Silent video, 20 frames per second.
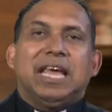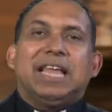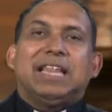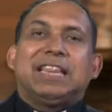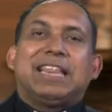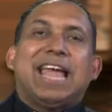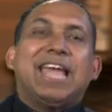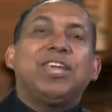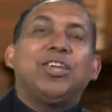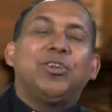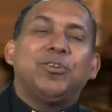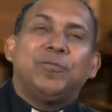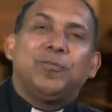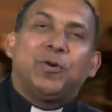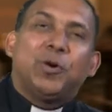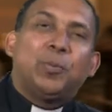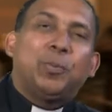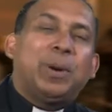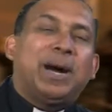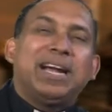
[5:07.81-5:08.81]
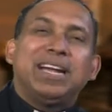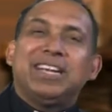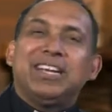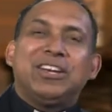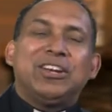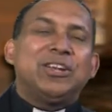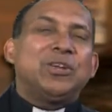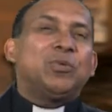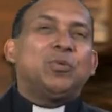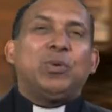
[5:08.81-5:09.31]
Thank you for
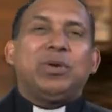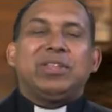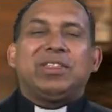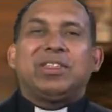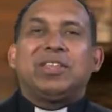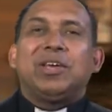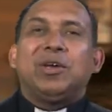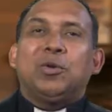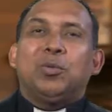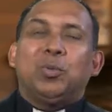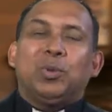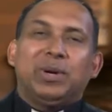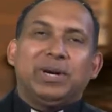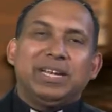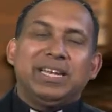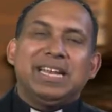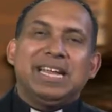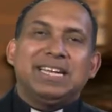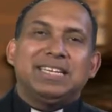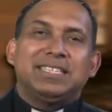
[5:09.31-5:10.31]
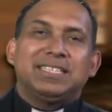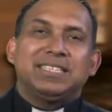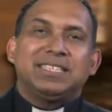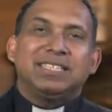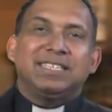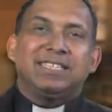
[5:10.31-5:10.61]
partnering with WordNet.